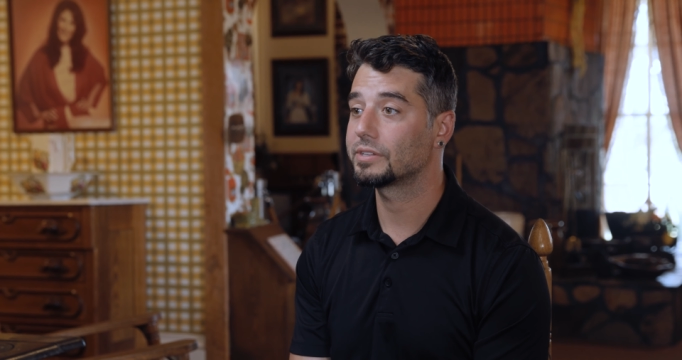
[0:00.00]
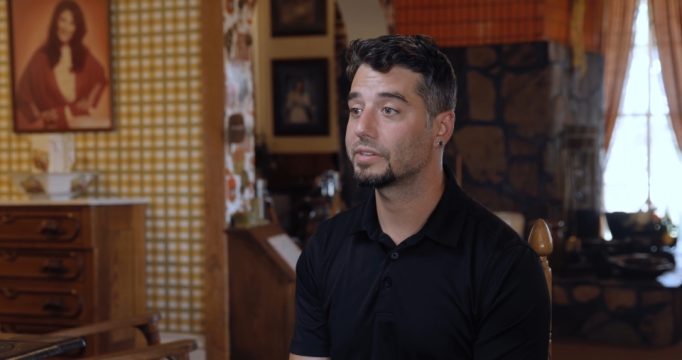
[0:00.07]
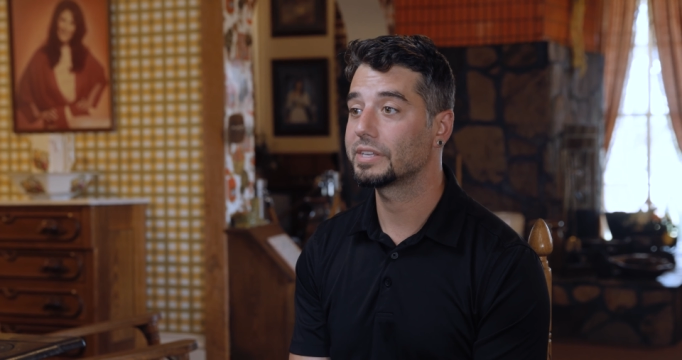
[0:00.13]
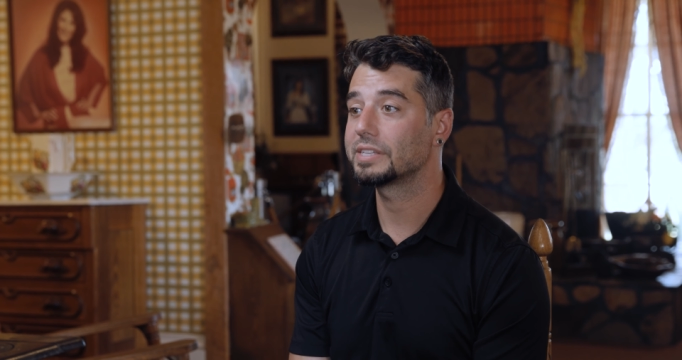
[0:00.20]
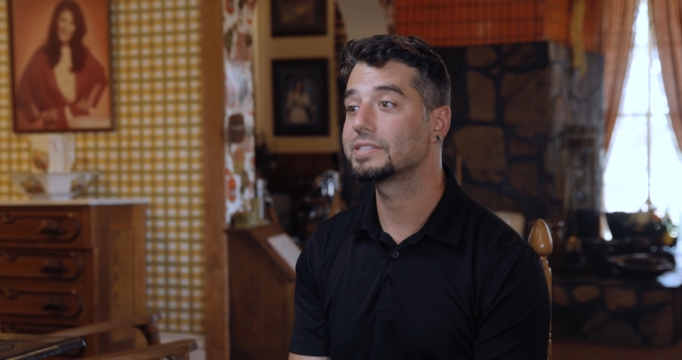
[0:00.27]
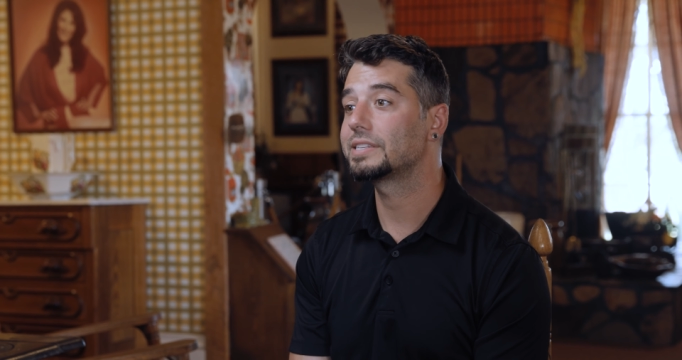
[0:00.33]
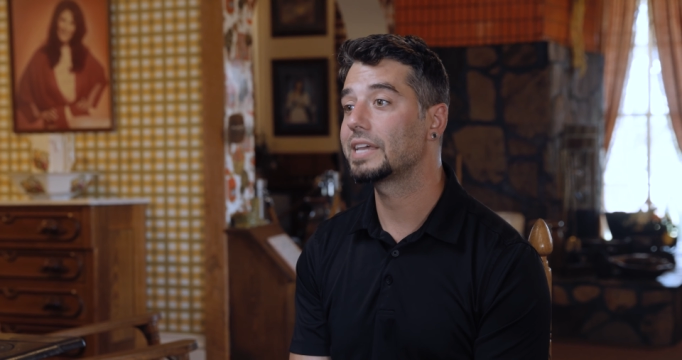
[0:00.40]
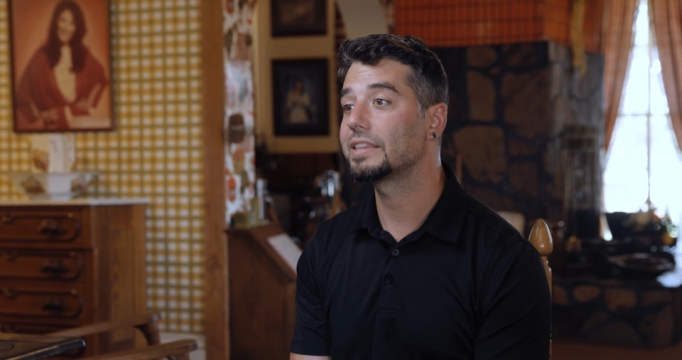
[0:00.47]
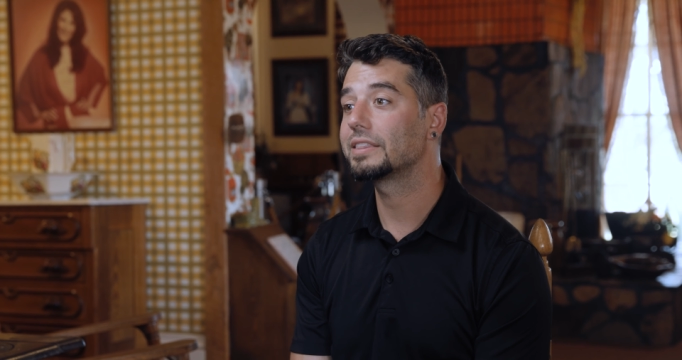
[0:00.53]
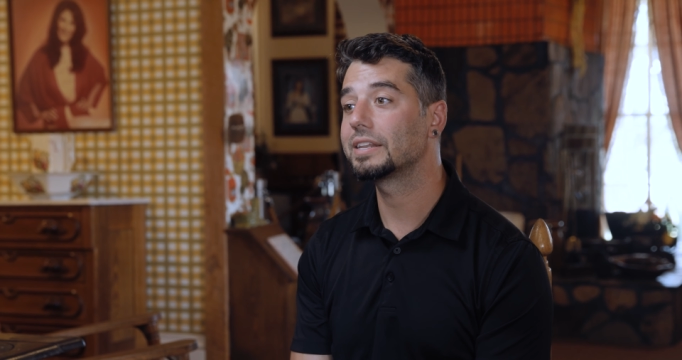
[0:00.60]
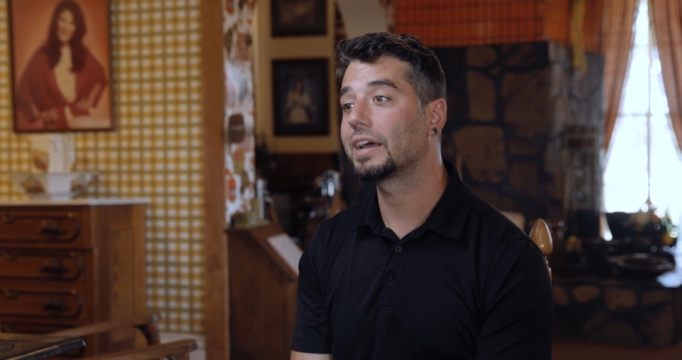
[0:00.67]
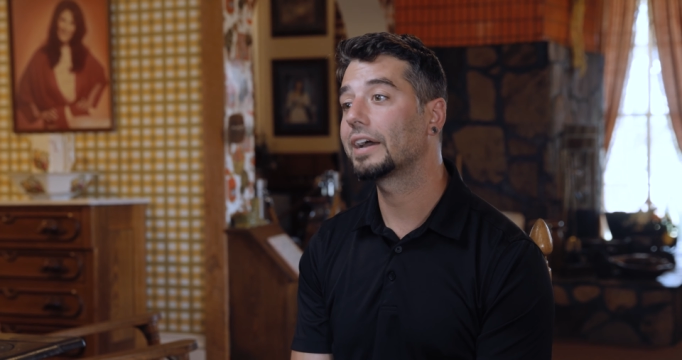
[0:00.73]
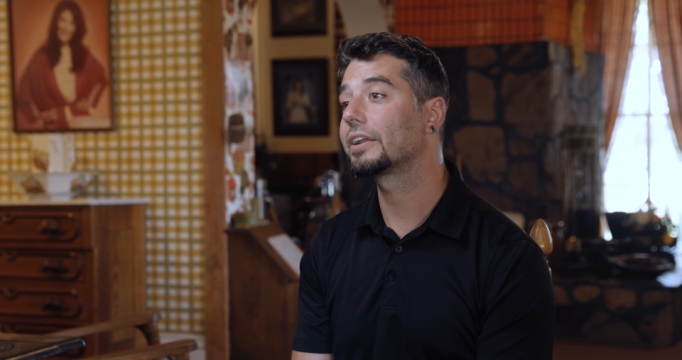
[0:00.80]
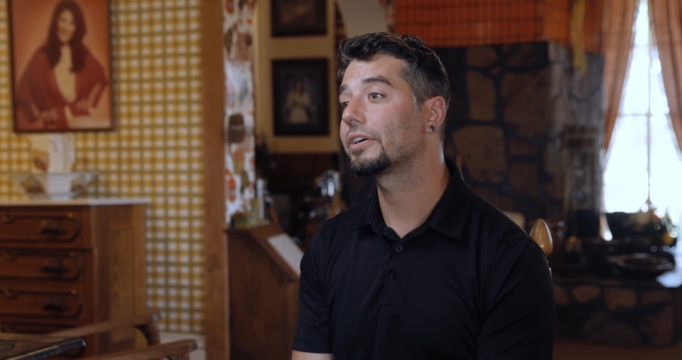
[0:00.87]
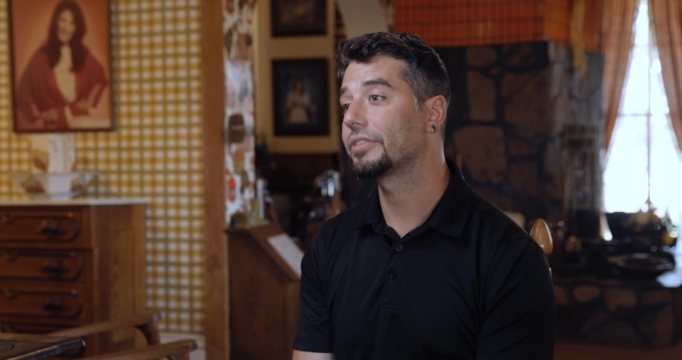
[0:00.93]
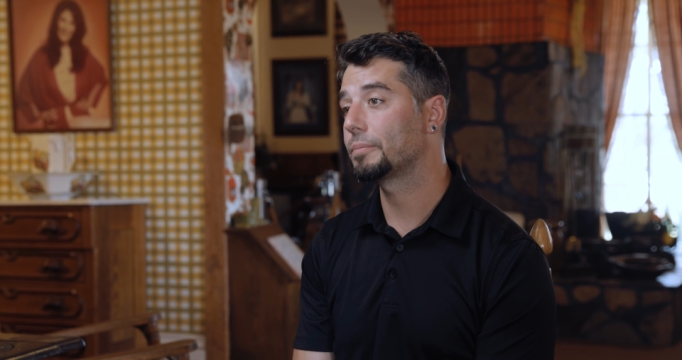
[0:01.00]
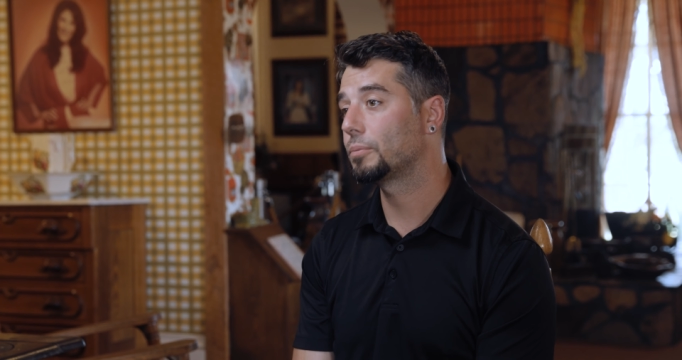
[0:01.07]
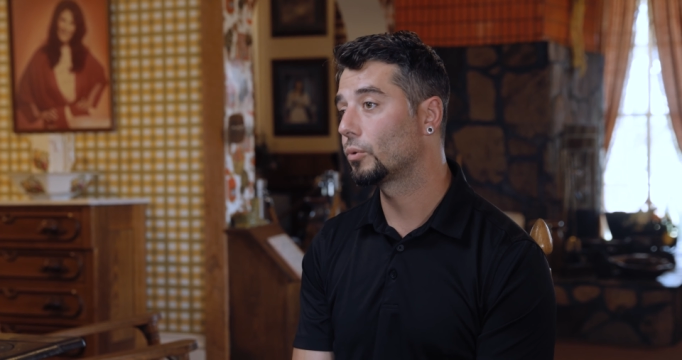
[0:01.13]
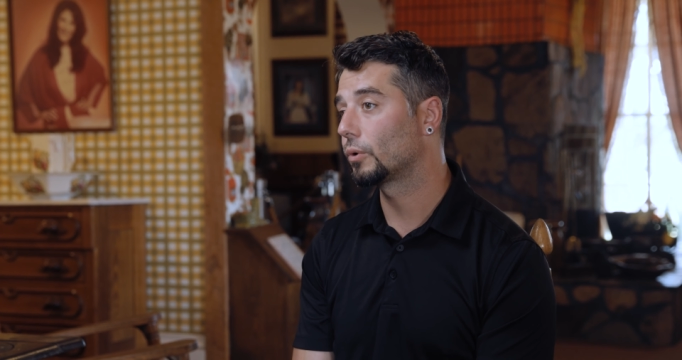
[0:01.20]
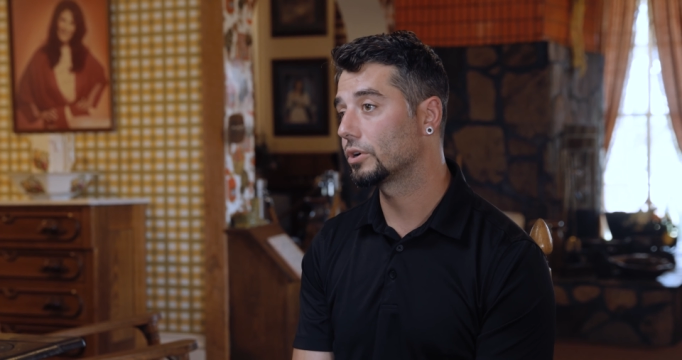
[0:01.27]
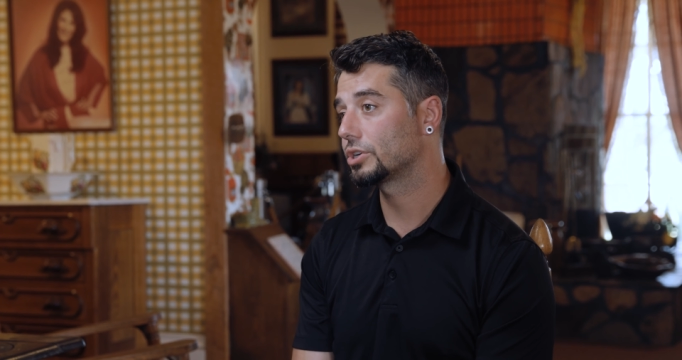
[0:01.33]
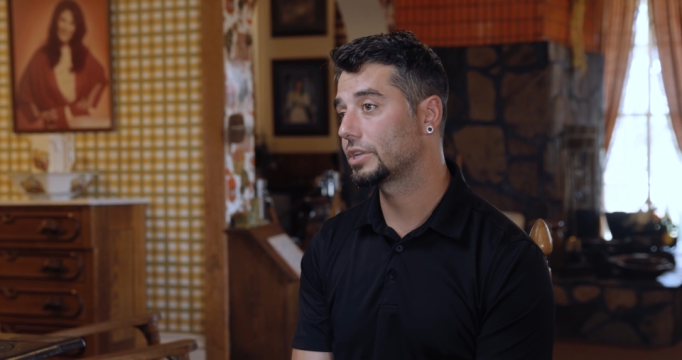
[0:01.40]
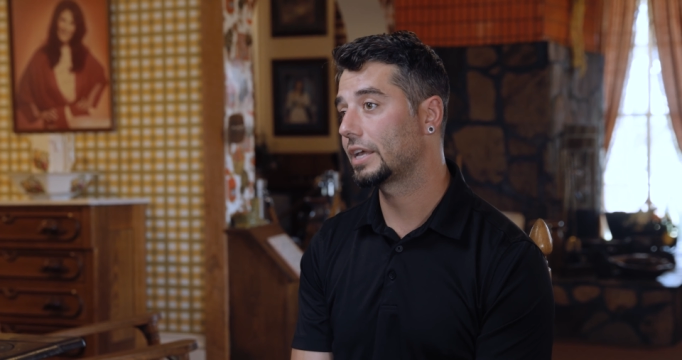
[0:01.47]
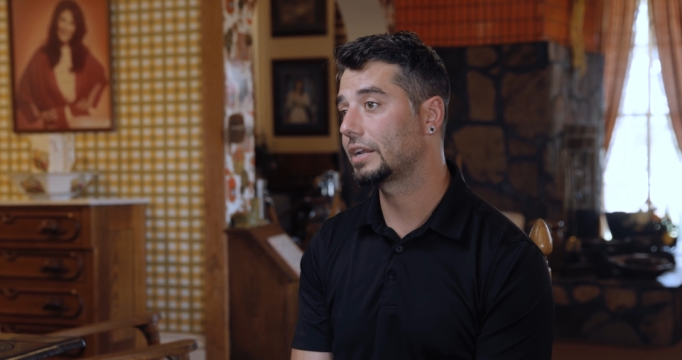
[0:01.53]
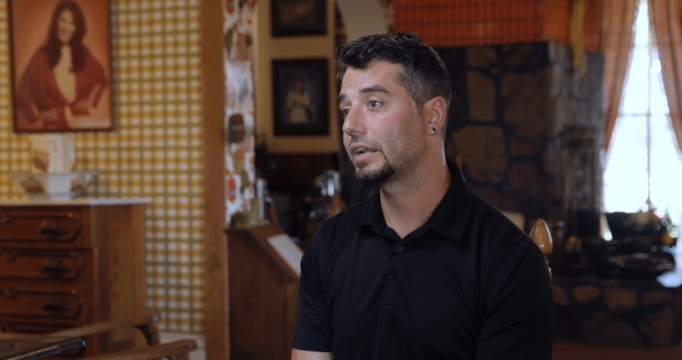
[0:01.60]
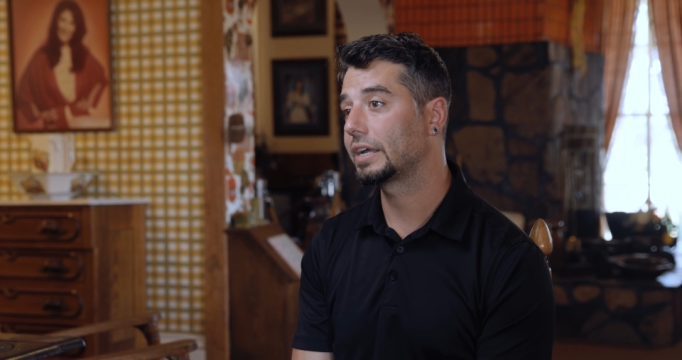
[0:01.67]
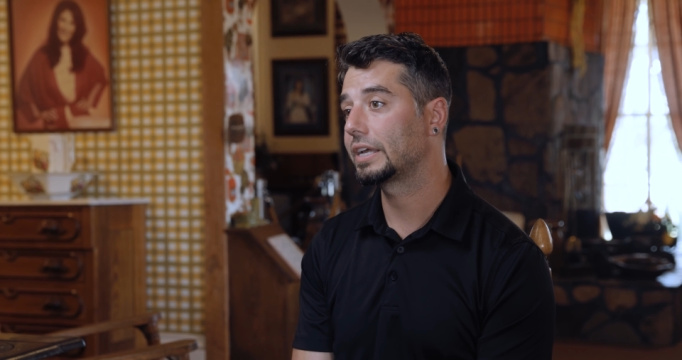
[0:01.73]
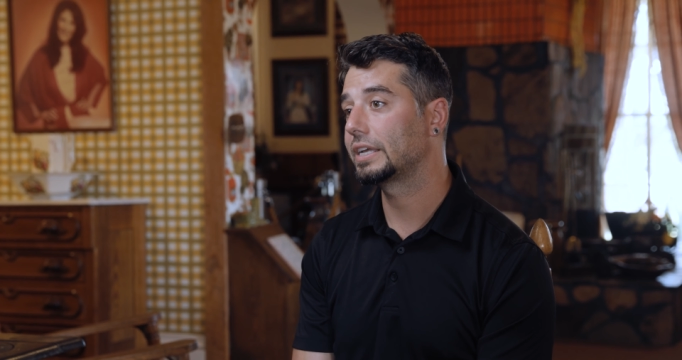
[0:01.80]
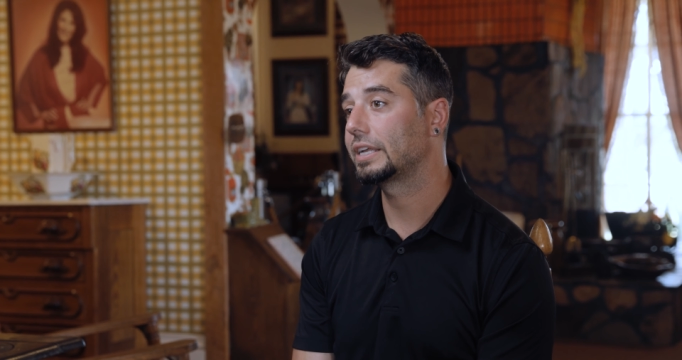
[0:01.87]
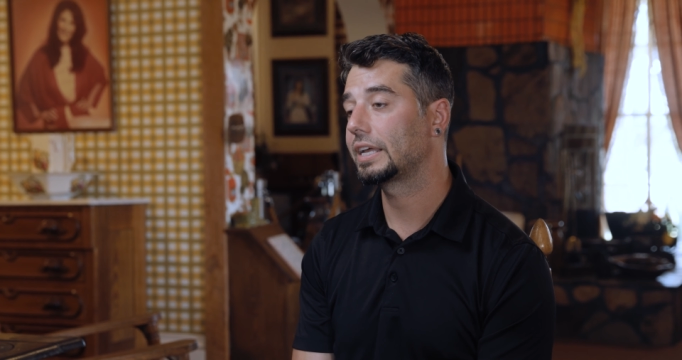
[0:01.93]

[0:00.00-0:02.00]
so they stayed the night on the porch that night,